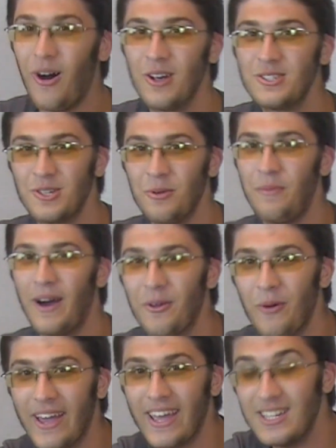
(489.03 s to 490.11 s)
Also,
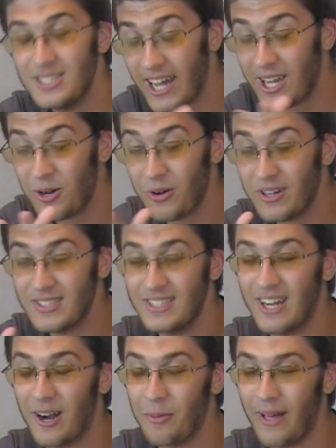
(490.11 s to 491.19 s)
by the way, Jai
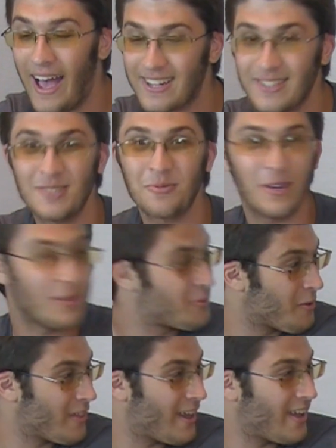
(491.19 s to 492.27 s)
Courtney's a terrible actor. Just
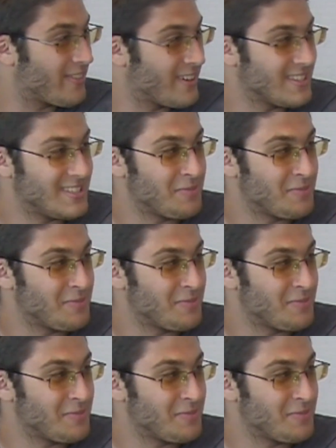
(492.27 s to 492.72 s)
wanted to throw that out there.